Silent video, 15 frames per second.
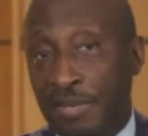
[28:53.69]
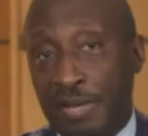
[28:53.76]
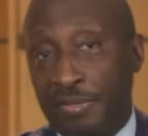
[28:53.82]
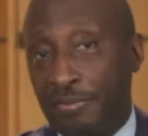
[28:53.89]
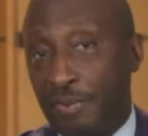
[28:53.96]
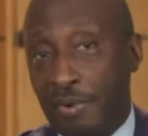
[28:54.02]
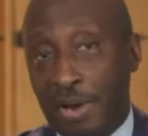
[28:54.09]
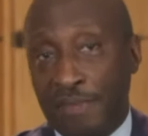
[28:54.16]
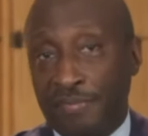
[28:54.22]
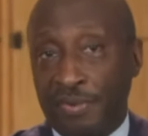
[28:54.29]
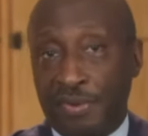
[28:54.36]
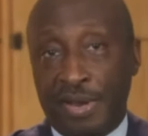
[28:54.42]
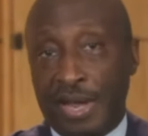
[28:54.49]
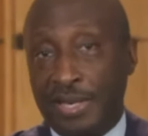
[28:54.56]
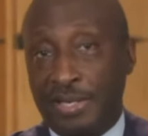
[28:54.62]
death row
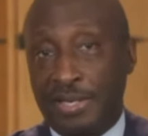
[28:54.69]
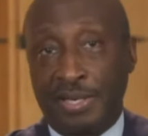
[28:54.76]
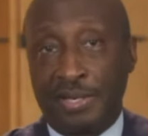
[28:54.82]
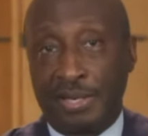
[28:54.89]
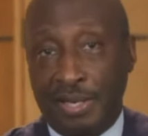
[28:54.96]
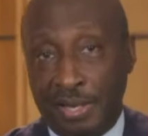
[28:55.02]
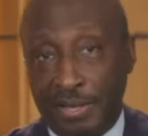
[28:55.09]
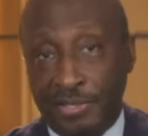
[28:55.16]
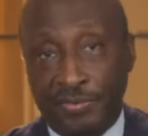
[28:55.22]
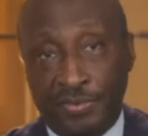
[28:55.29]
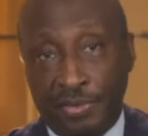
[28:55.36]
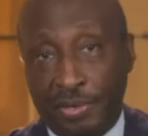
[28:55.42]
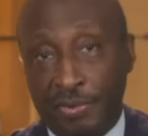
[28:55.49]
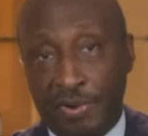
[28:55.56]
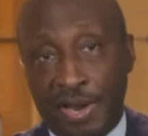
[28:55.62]
after 19 years
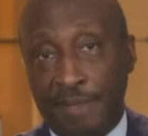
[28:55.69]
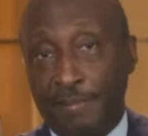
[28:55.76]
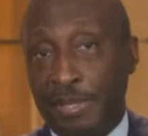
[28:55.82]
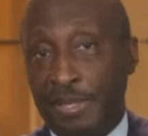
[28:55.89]
for a crime